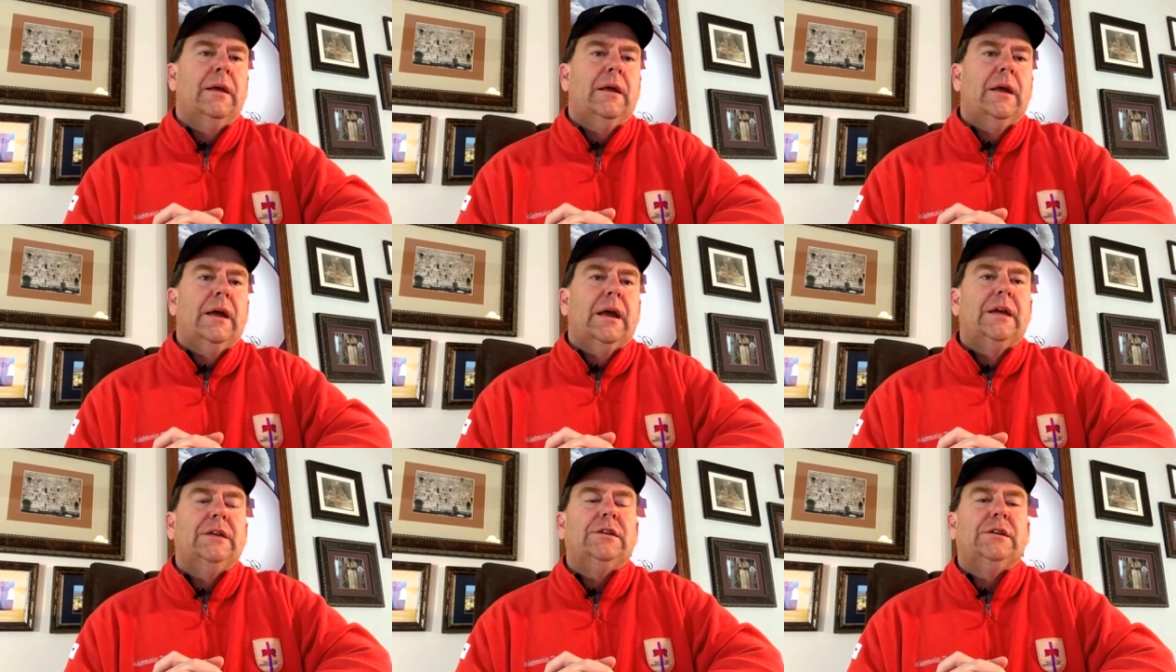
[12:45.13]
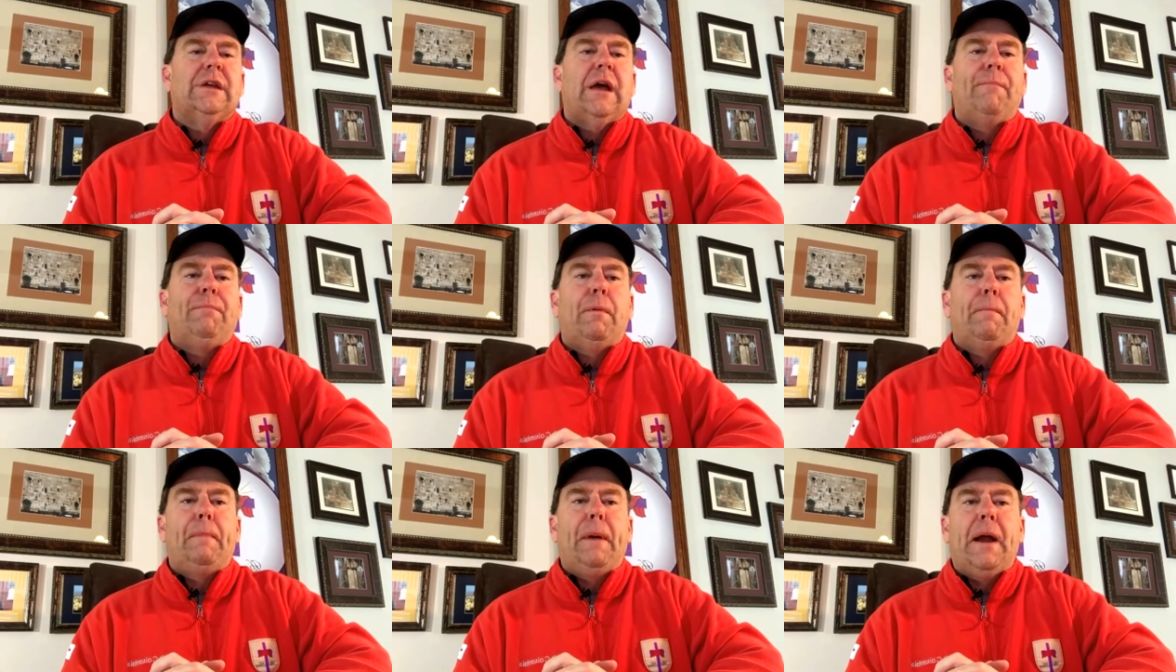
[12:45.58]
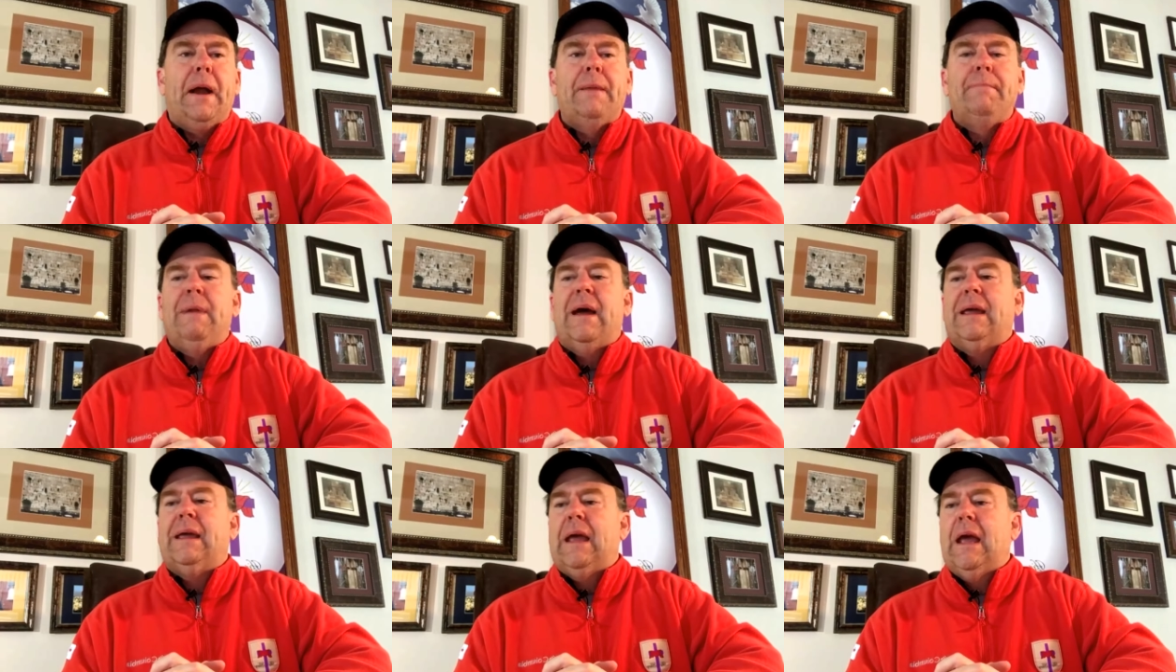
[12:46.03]
He says, I prepared
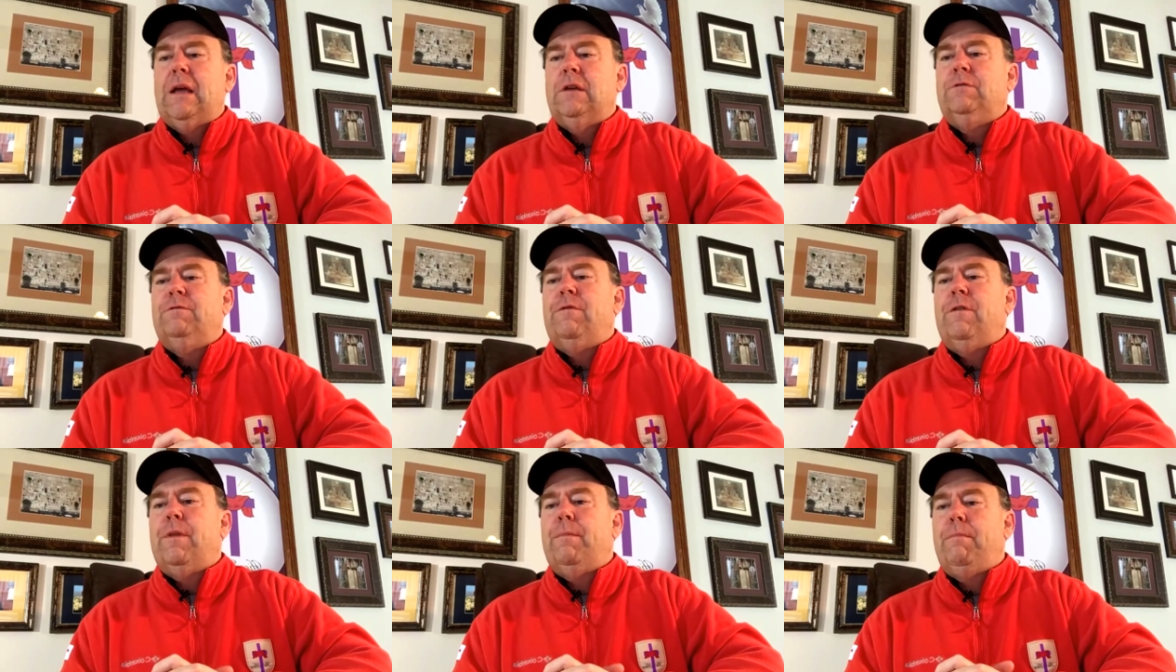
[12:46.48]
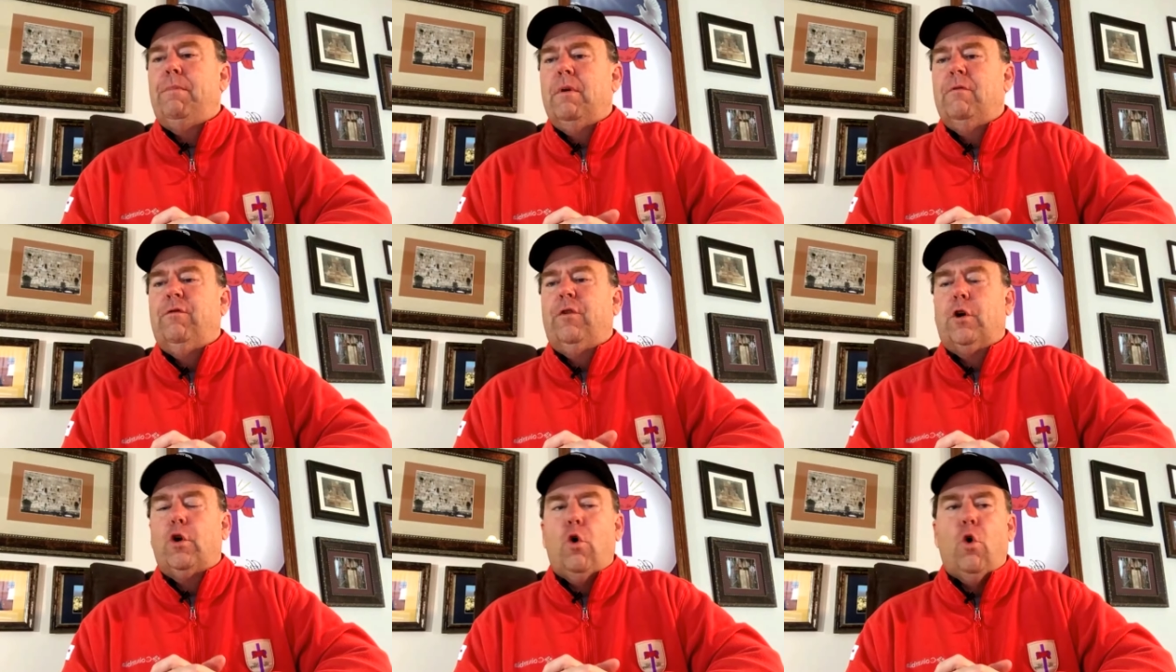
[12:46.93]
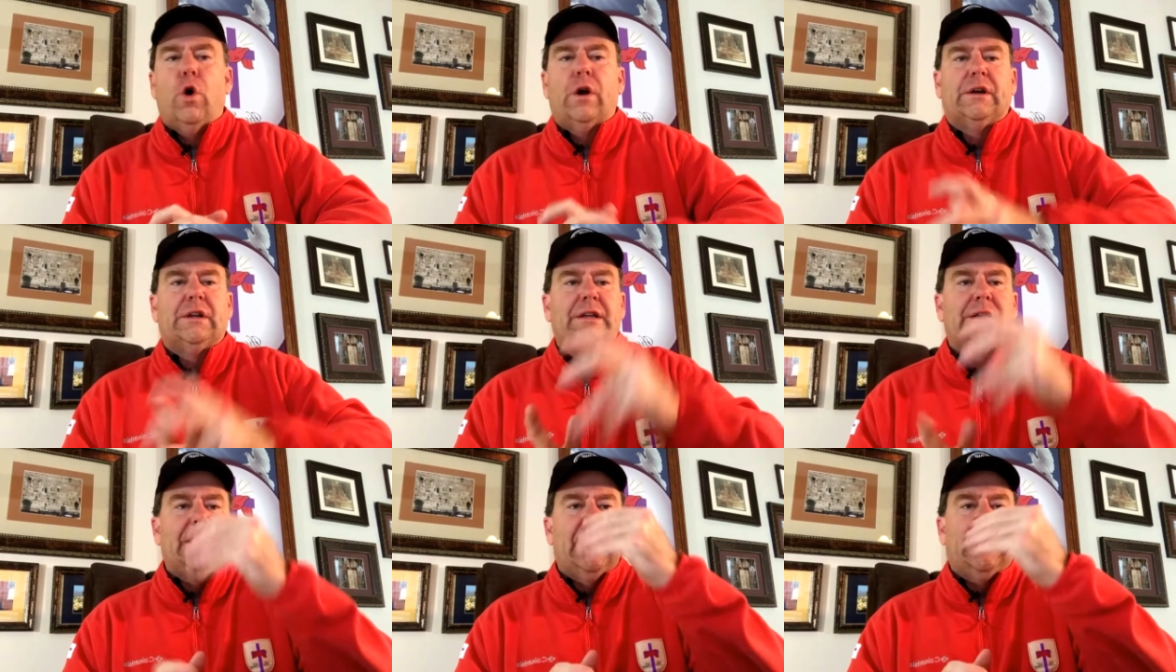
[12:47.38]
my case for, the, for
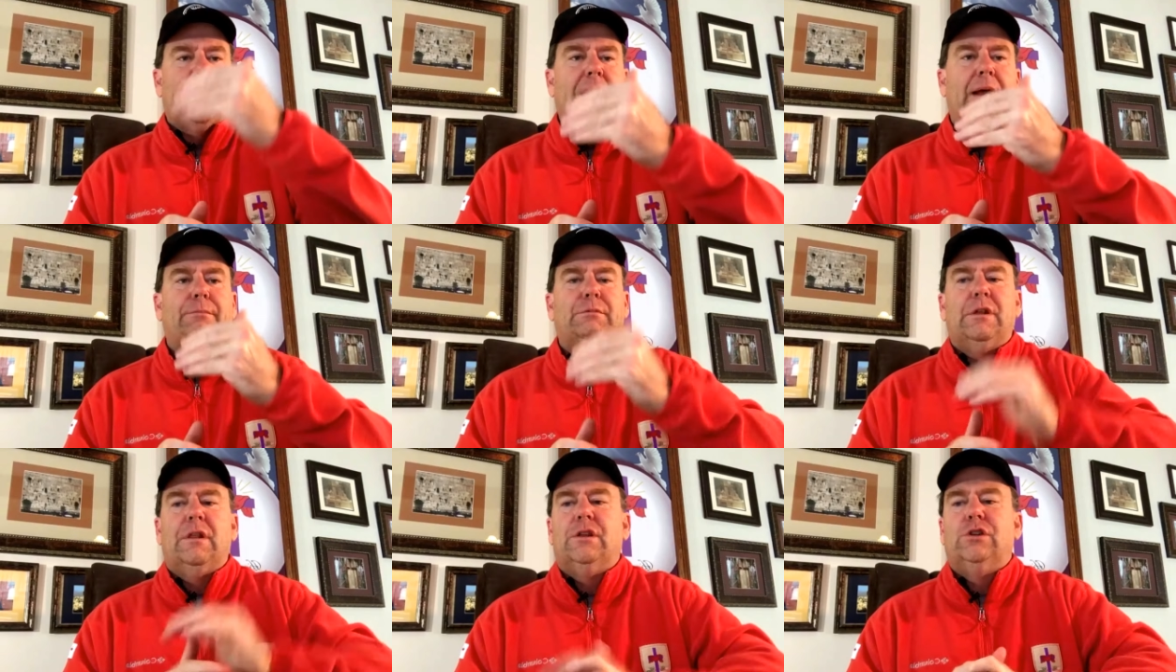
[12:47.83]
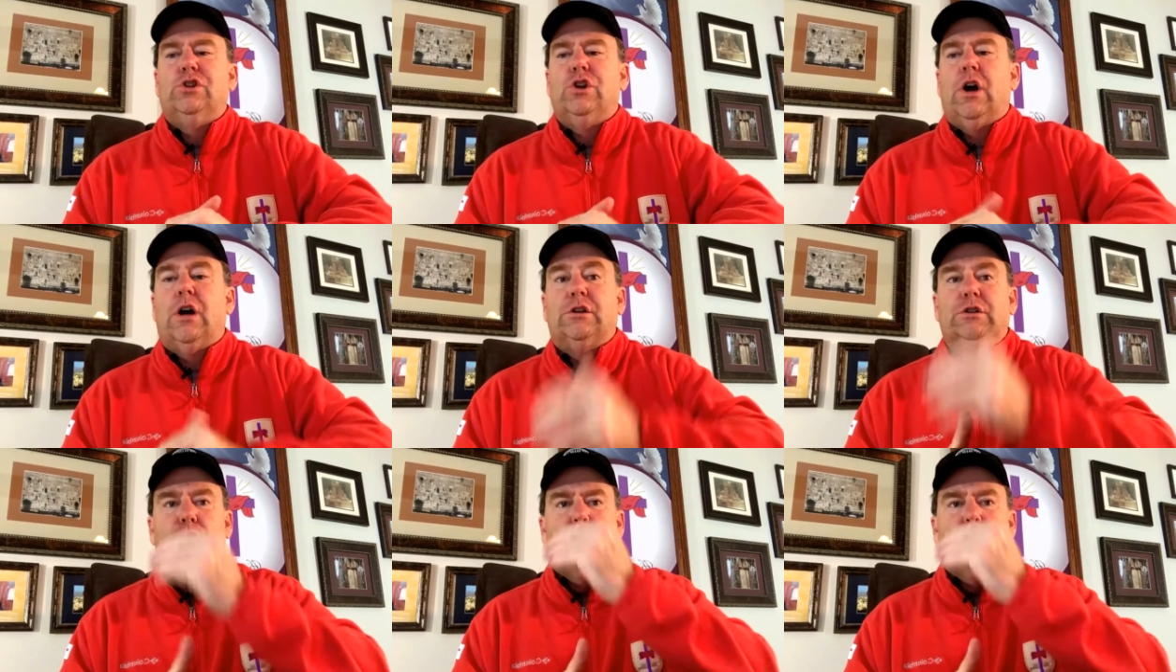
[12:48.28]
court to take it up to the judge,